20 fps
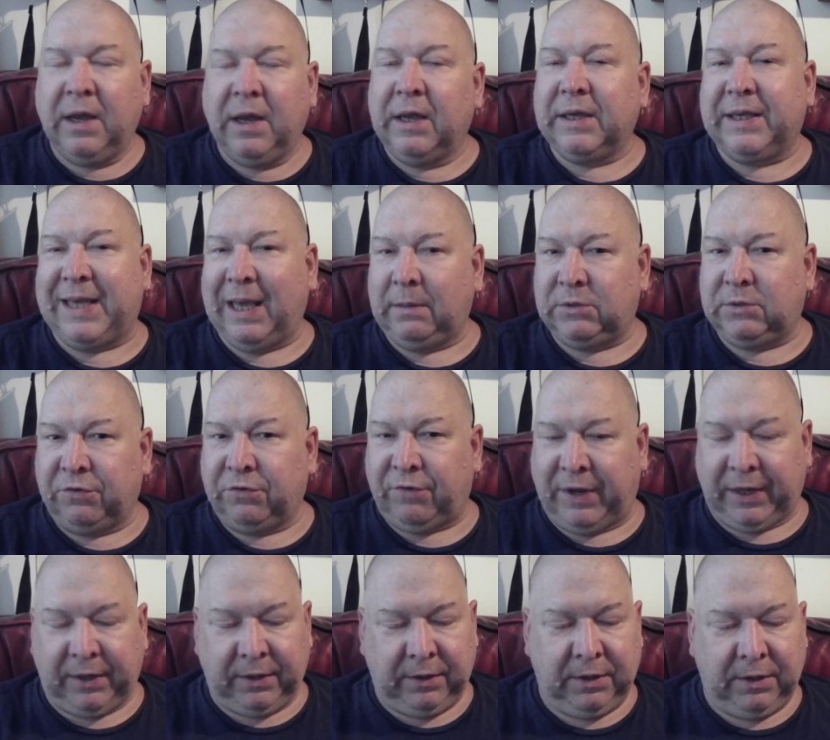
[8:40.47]
keeps a
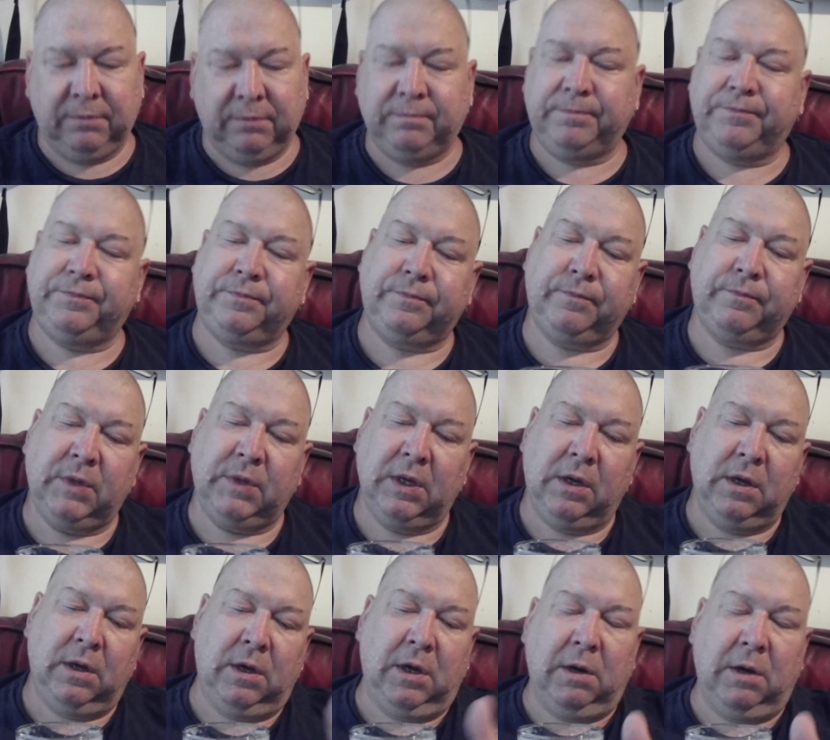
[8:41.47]
ring,
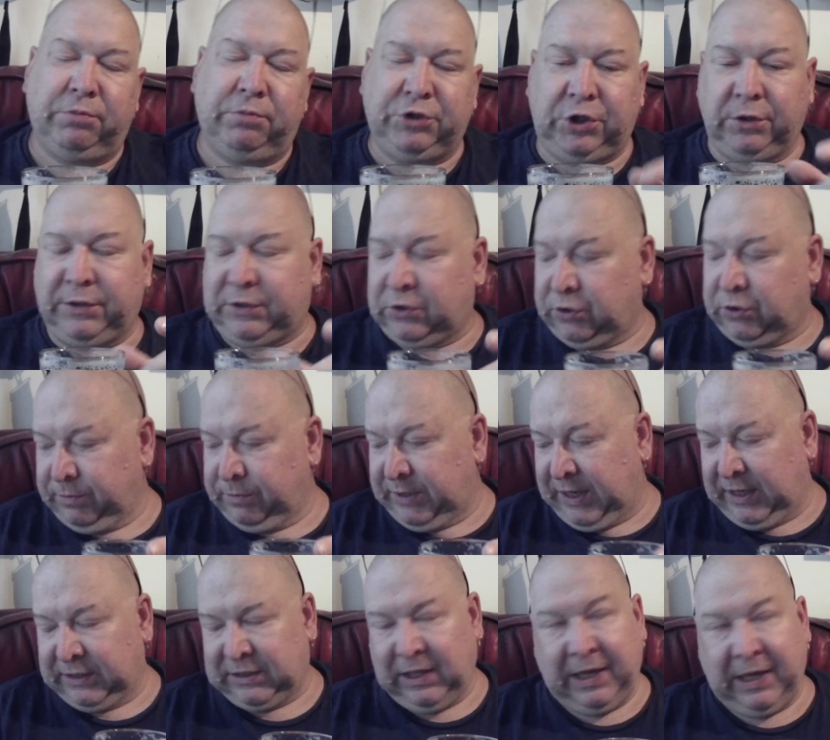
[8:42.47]
produces some
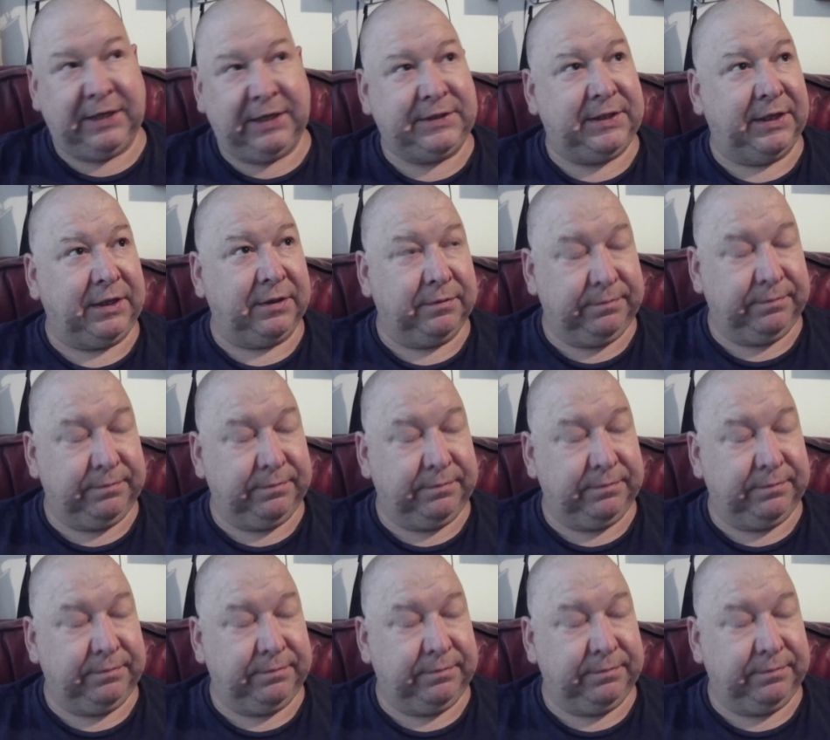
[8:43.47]
nice lacing.